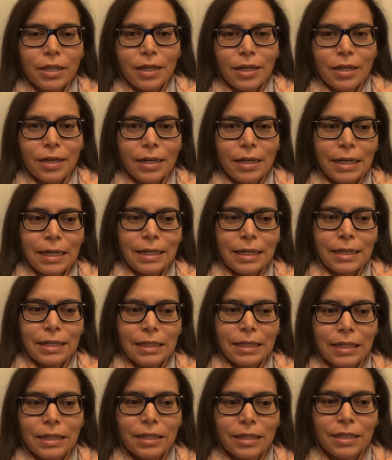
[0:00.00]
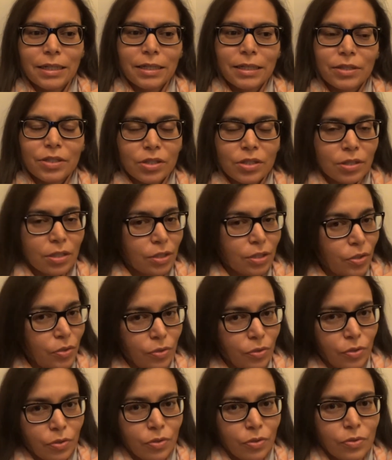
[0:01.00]
Uh, it's not
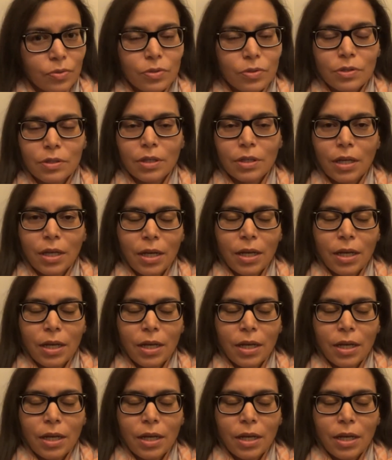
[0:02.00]
good news.